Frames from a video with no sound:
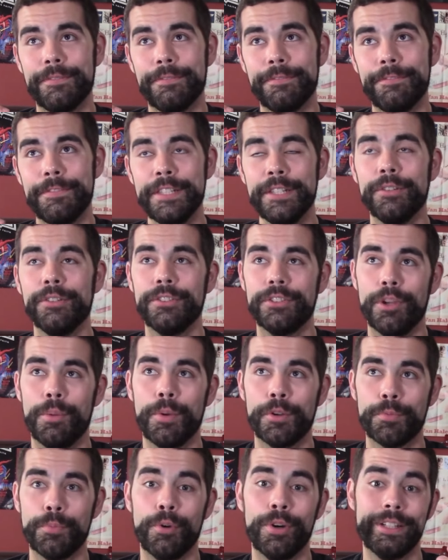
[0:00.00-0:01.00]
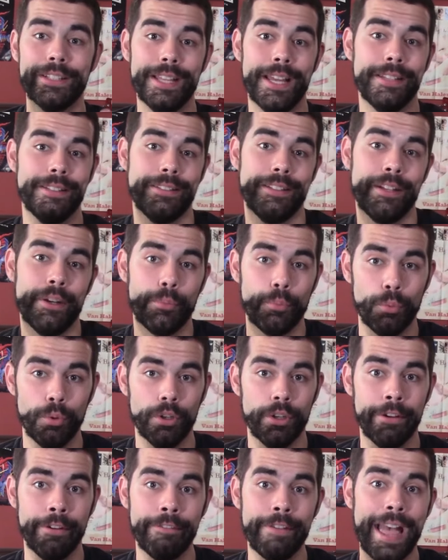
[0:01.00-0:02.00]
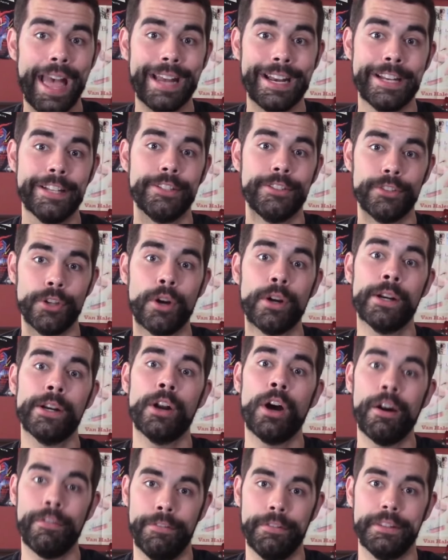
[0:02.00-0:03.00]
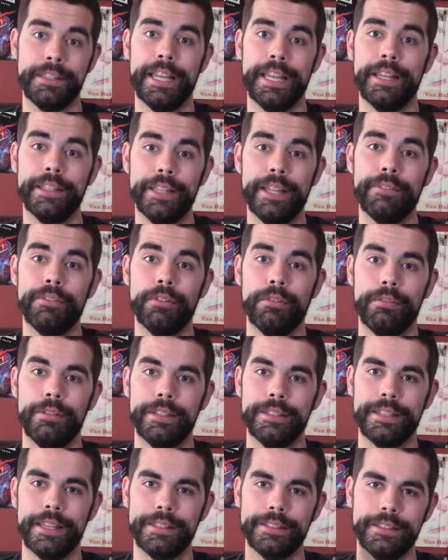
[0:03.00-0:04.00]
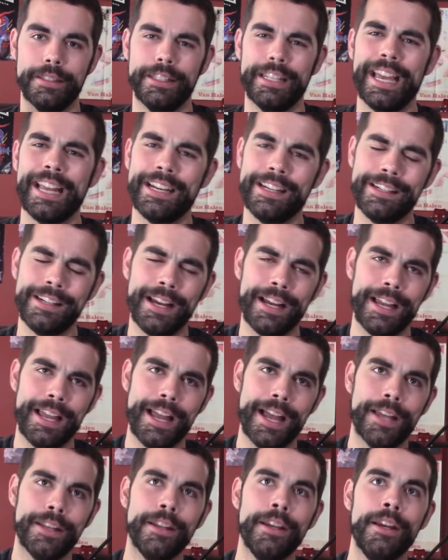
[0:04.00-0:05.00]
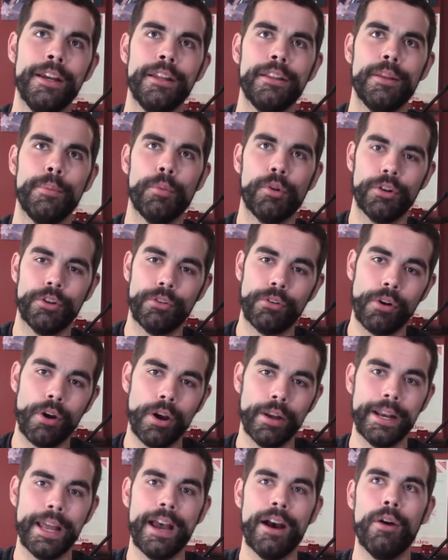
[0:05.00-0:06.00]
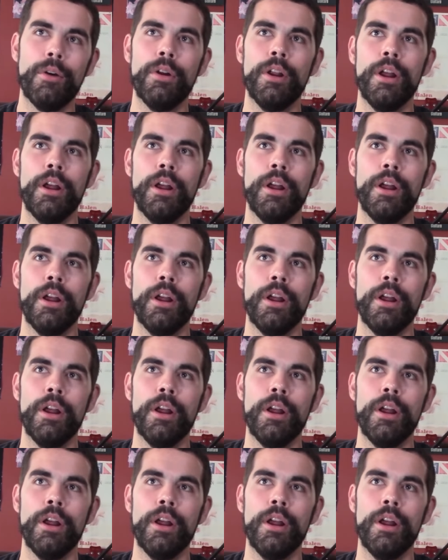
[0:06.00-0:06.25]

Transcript: feels so much more intense than it would have had it started off with that level of intensity, had it not had the more drawn out,